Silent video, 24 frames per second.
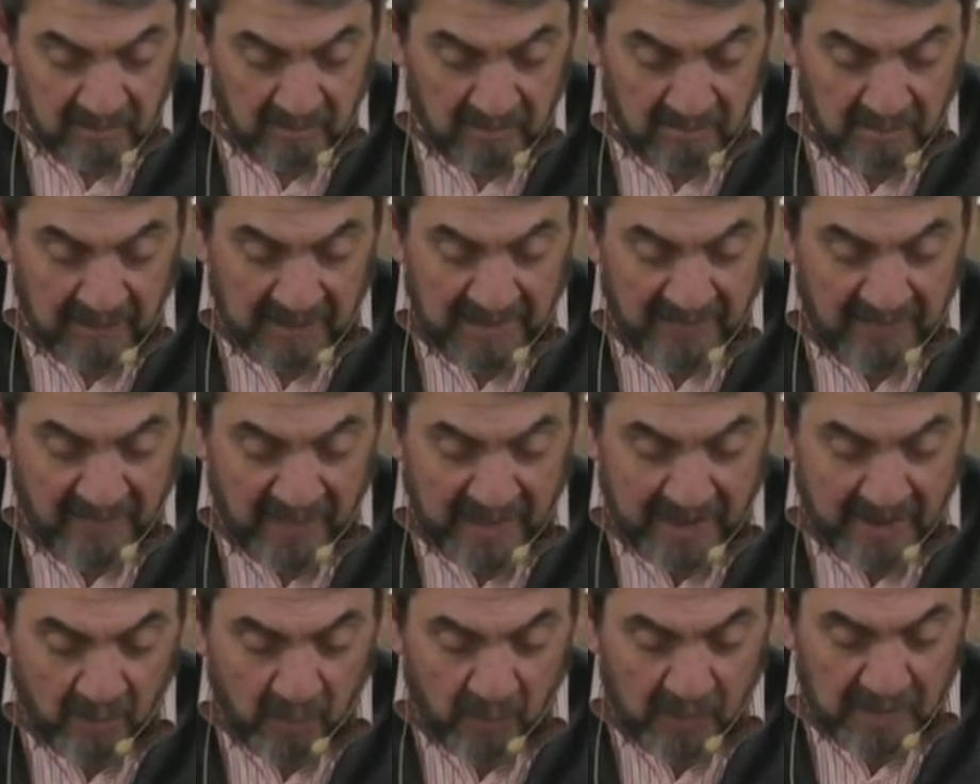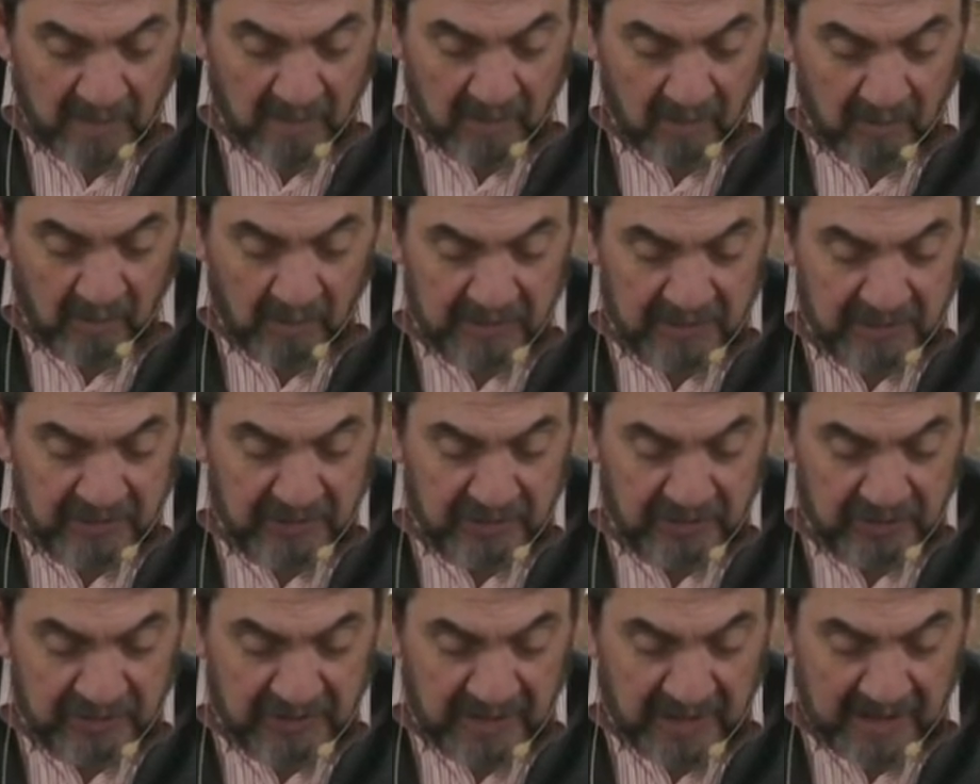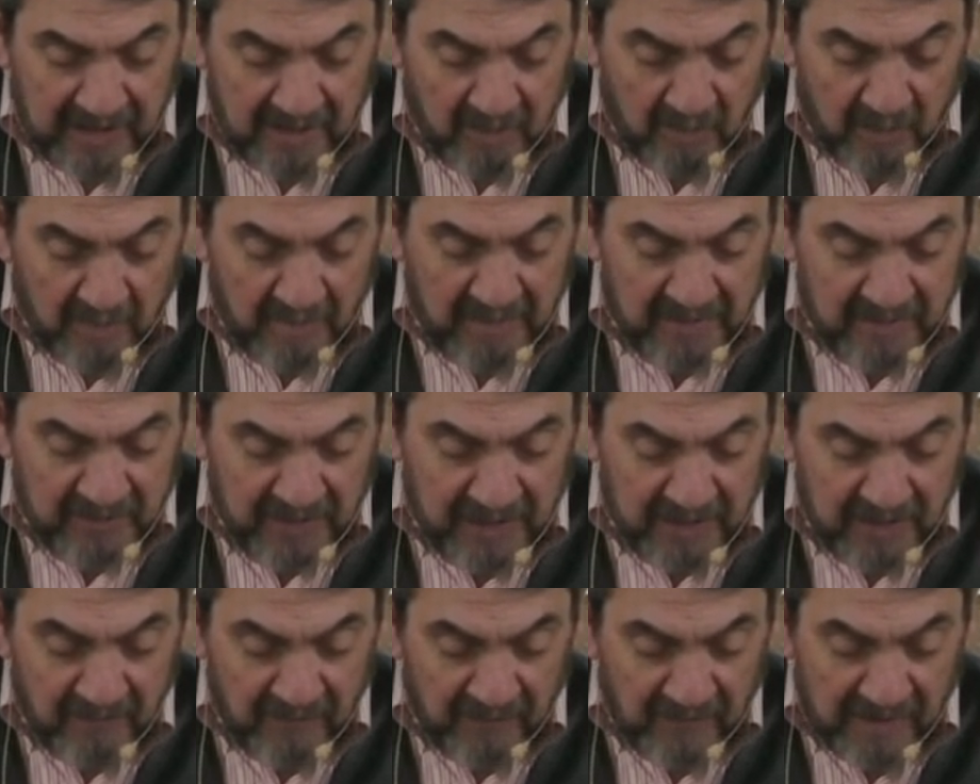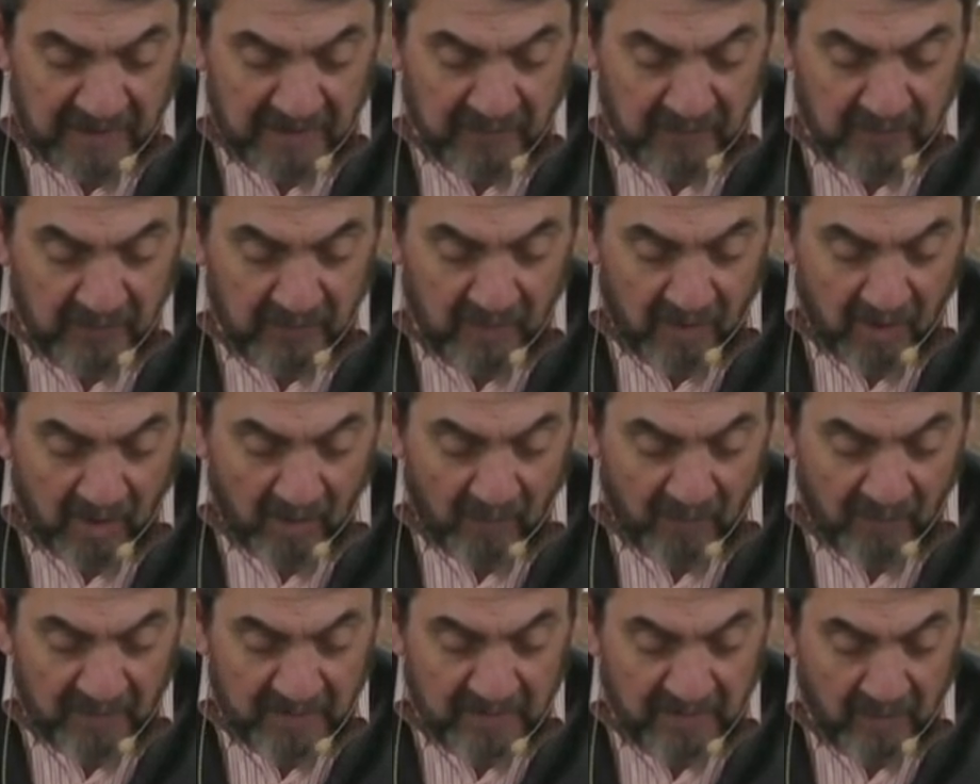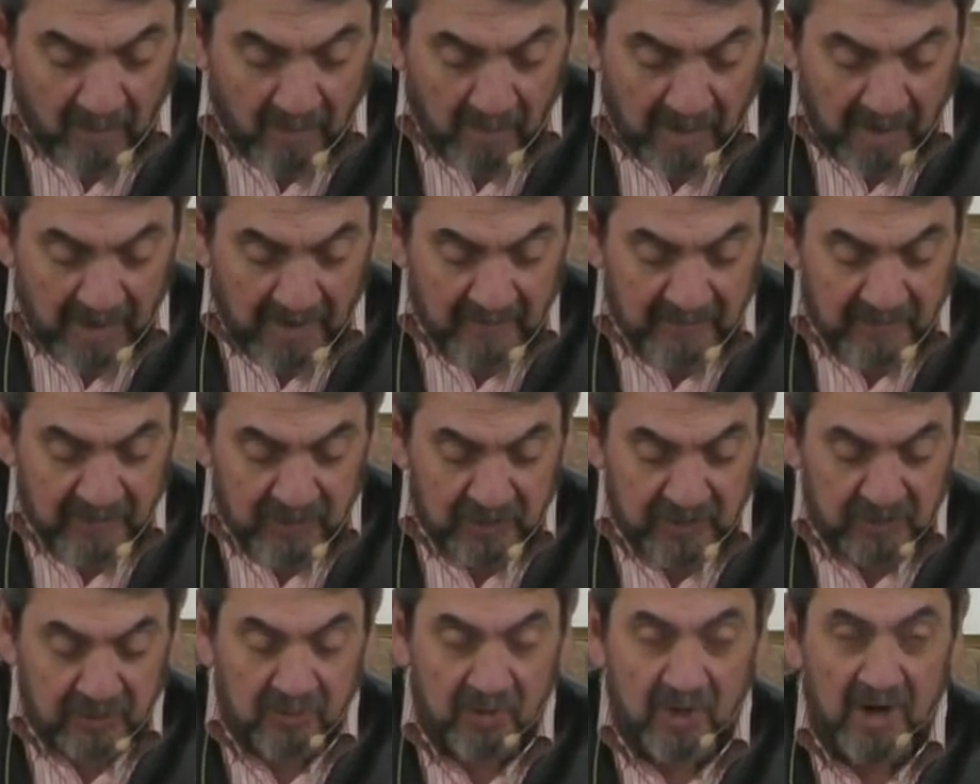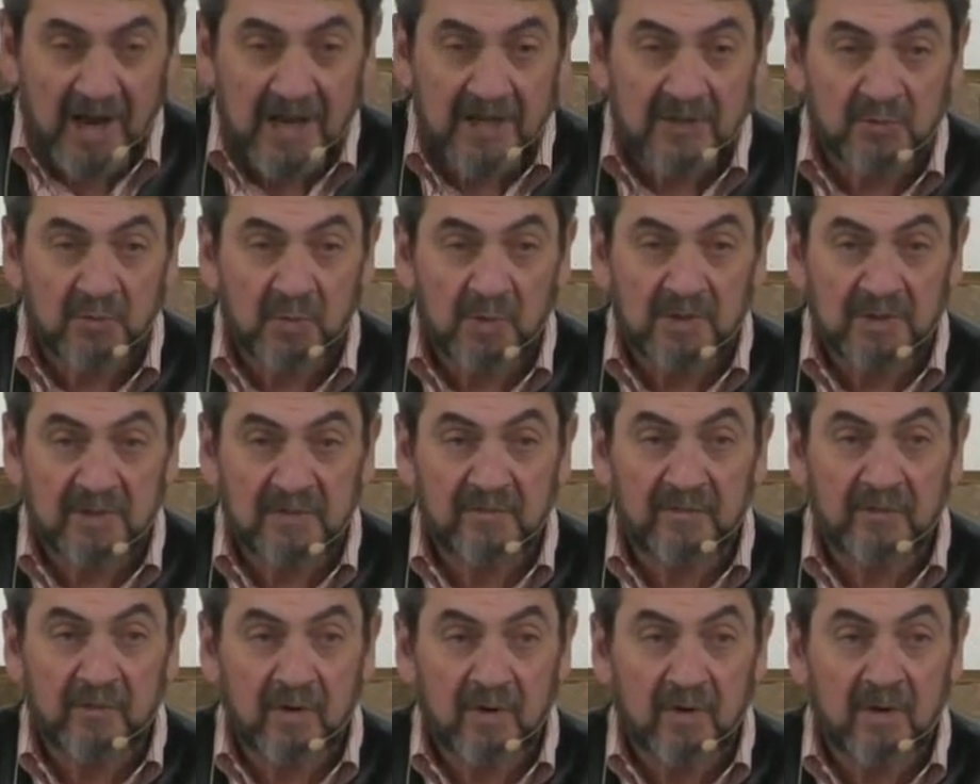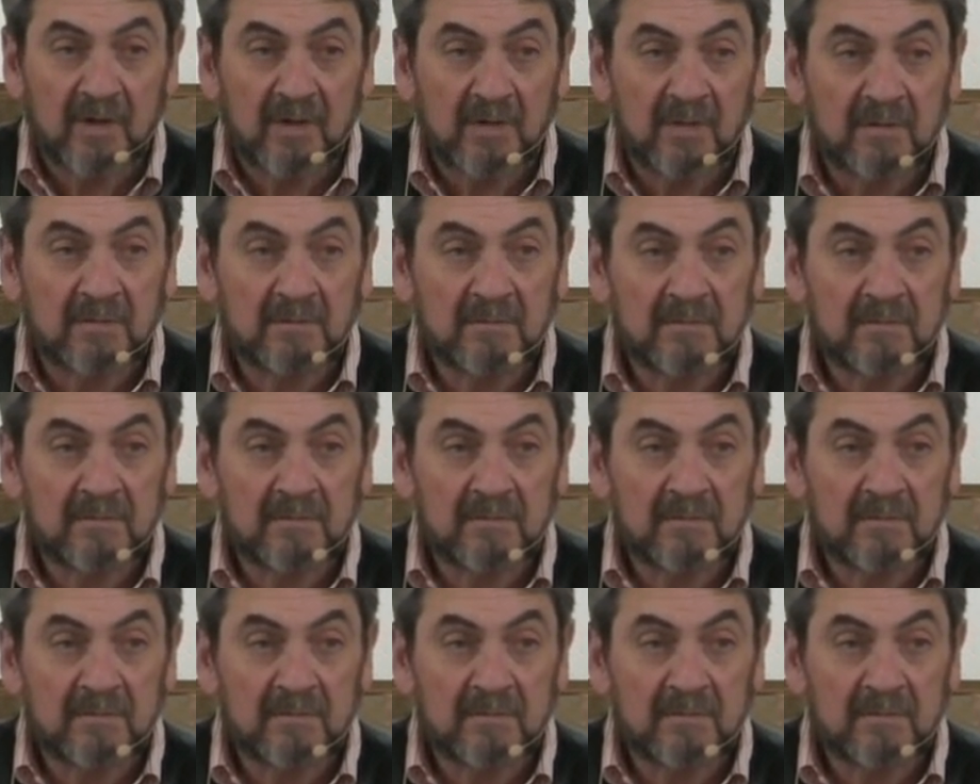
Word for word: By that will, which is the second, we've been sanctified through the offering of the body of Jesus Christ once and for all.